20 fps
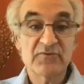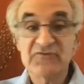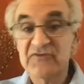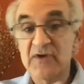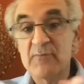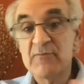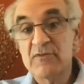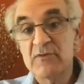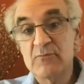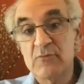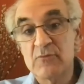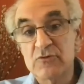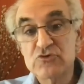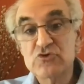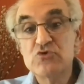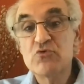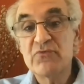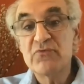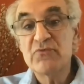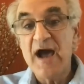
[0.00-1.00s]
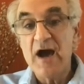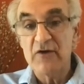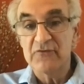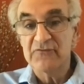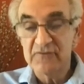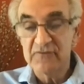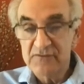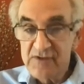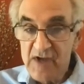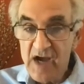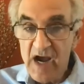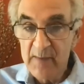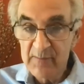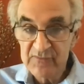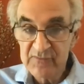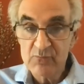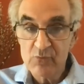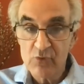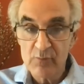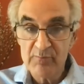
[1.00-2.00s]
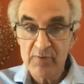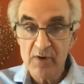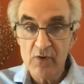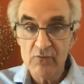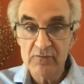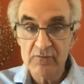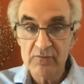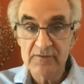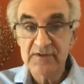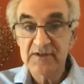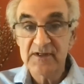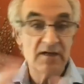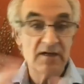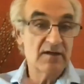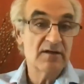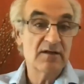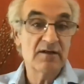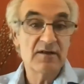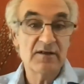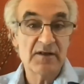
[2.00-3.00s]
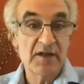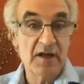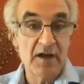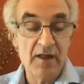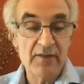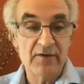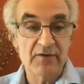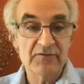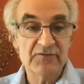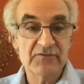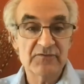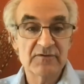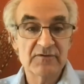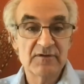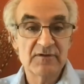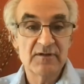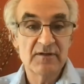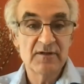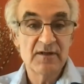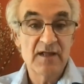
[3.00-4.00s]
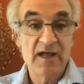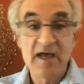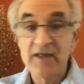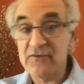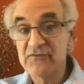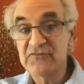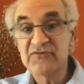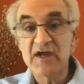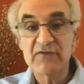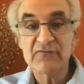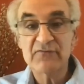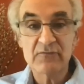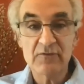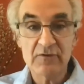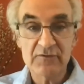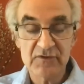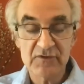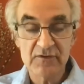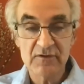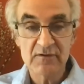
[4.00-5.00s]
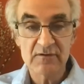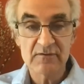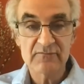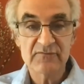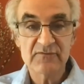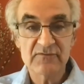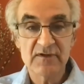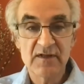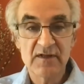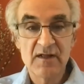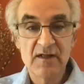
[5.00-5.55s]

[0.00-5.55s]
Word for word: Some of them are 2,000 times more potent than, than others, and they're safer alternatives.